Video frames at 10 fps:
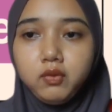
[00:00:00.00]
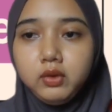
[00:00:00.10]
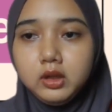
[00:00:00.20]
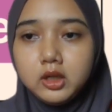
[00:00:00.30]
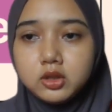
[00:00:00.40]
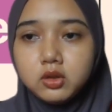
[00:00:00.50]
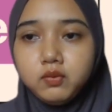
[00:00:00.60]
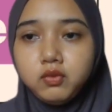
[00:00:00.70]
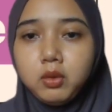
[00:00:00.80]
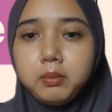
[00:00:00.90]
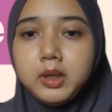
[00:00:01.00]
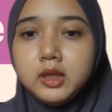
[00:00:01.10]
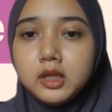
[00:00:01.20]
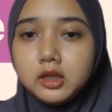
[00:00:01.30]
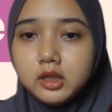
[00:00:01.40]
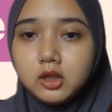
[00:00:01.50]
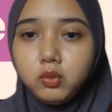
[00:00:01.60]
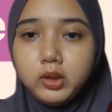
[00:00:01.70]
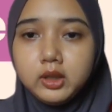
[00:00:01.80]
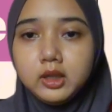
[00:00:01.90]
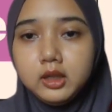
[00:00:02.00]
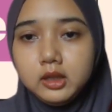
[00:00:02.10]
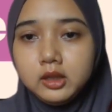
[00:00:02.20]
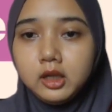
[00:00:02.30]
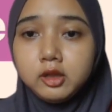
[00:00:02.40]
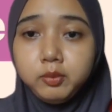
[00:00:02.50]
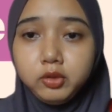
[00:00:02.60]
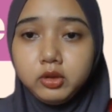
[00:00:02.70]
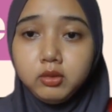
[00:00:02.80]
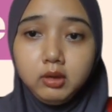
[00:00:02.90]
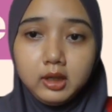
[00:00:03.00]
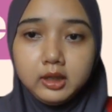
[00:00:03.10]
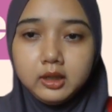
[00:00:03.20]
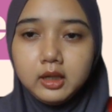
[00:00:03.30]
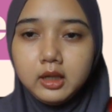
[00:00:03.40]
of electrons from material when it is exposed to light,